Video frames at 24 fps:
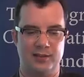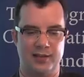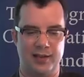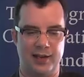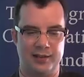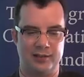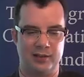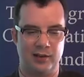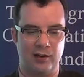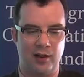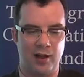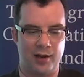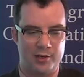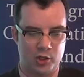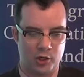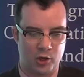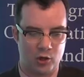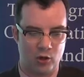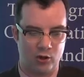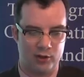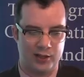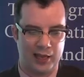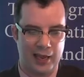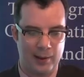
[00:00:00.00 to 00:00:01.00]

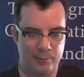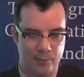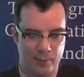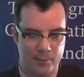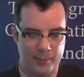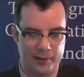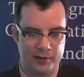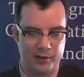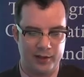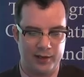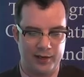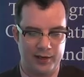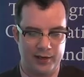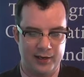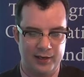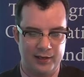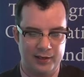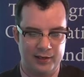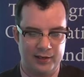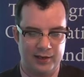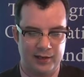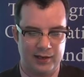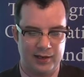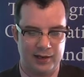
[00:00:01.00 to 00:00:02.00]
technological capability
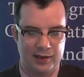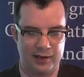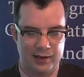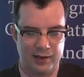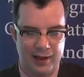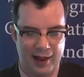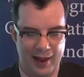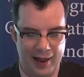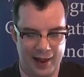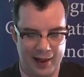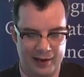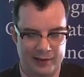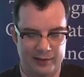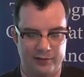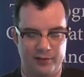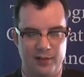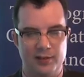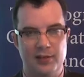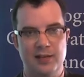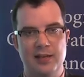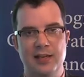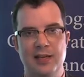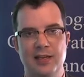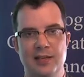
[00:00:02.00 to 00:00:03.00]
uh, and
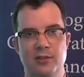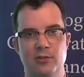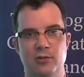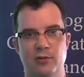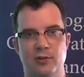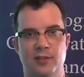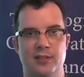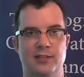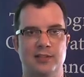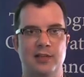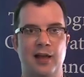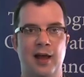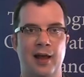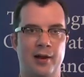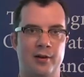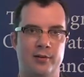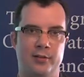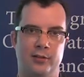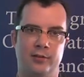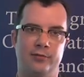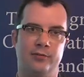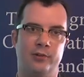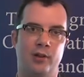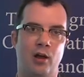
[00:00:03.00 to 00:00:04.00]
the needs or
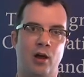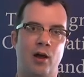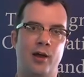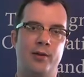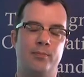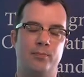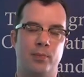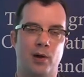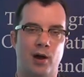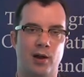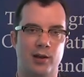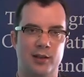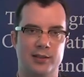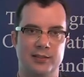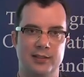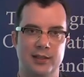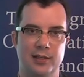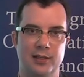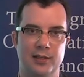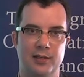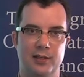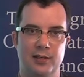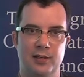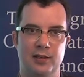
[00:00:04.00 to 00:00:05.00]
desires of law and
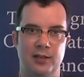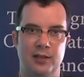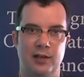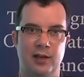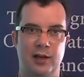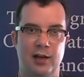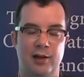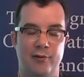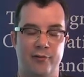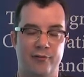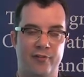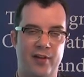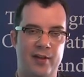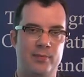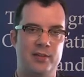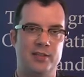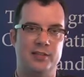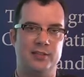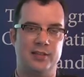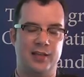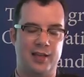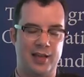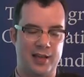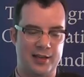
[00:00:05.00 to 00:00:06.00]
policy. A
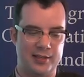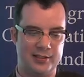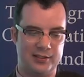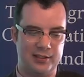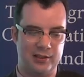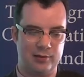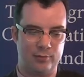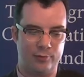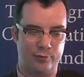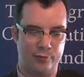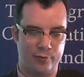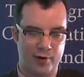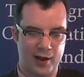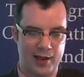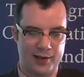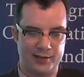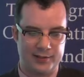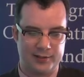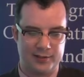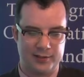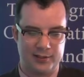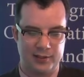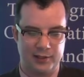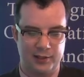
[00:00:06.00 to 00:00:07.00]
famous case in
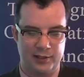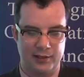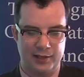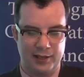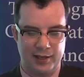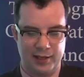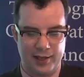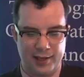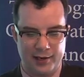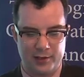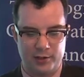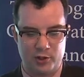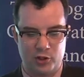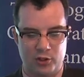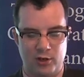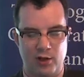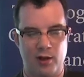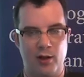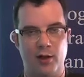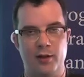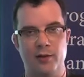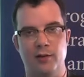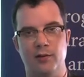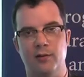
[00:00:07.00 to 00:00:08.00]
France hinged
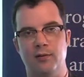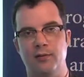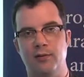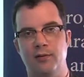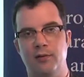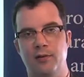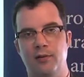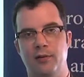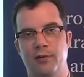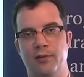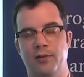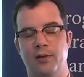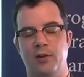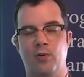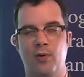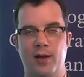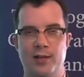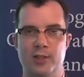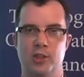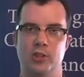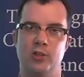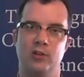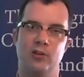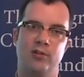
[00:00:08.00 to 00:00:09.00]
on the
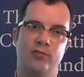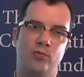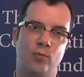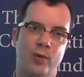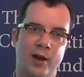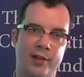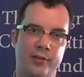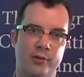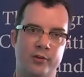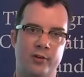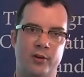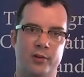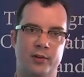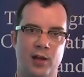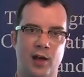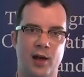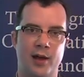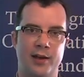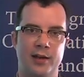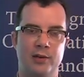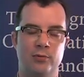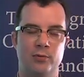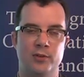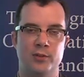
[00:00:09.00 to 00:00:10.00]
question of whether or
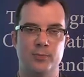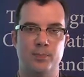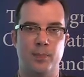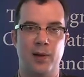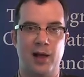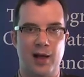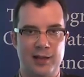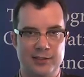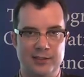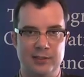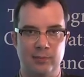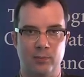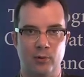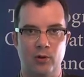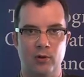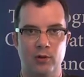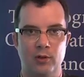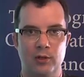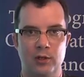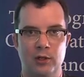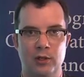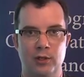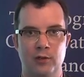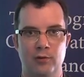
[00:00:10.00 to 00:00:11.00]
not it was possible
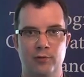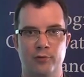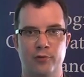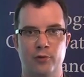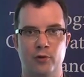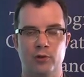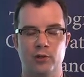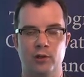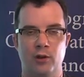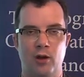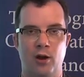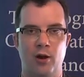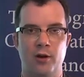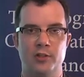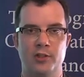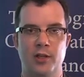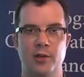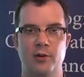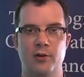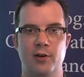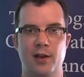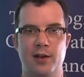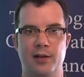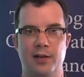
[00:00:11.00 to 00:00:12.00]
for large
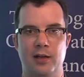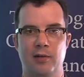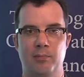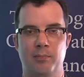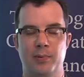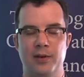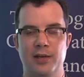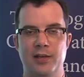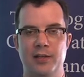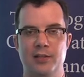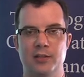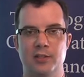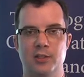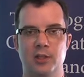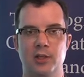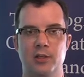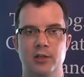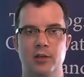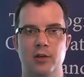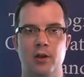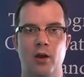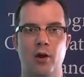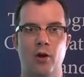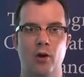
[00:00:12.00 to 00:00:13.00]
internet companies to
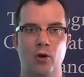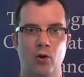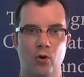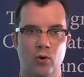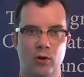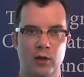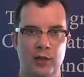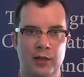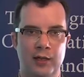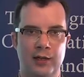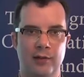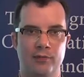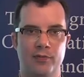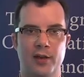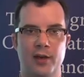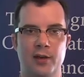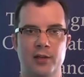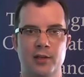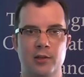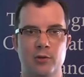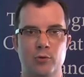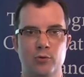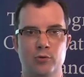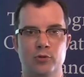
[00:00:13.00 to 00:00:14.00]
know that a
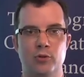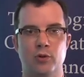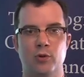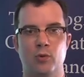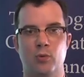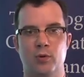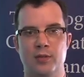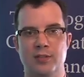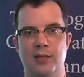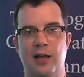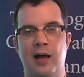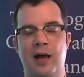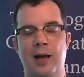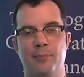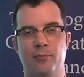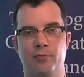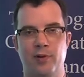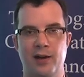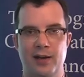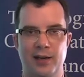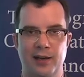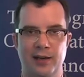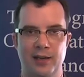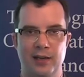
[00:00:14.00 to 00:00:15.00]
user was
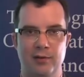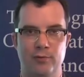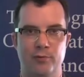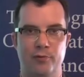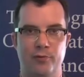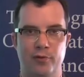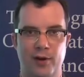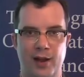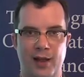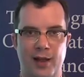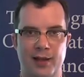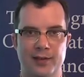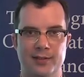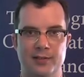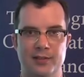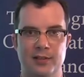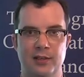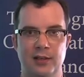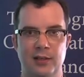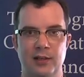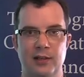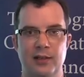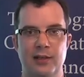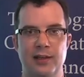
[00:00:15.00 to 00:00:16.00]
operating in France
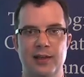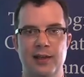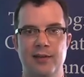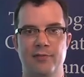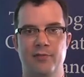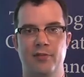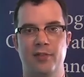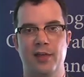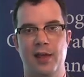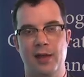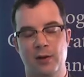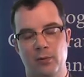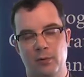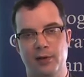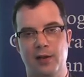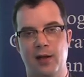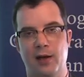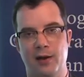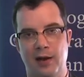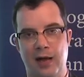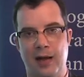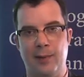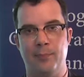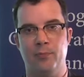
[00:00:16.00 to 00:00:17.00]
if they were
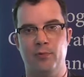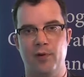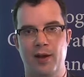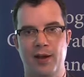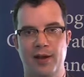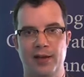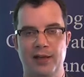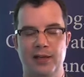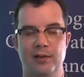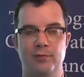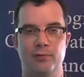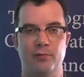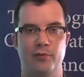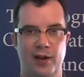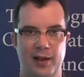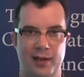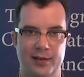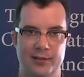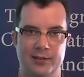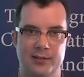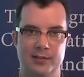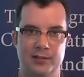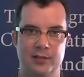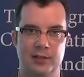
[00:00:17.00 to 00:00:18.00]
not operating in
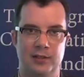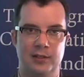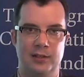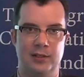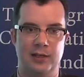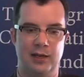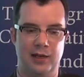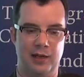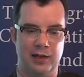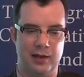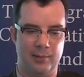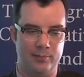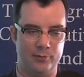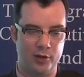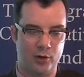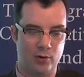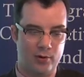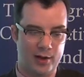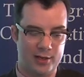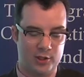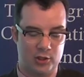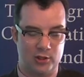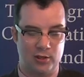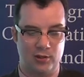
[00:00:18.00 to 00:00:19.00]
France. Um, the
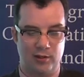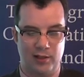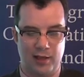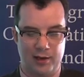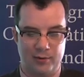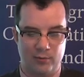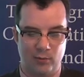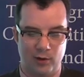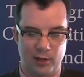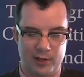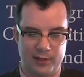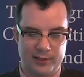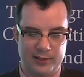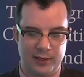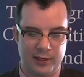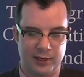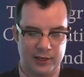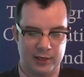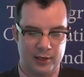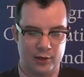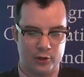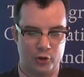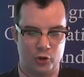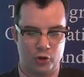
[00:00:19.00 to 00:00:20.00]
question then was,
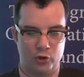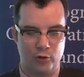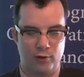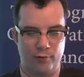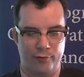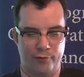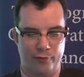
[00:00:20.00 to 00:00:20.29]
should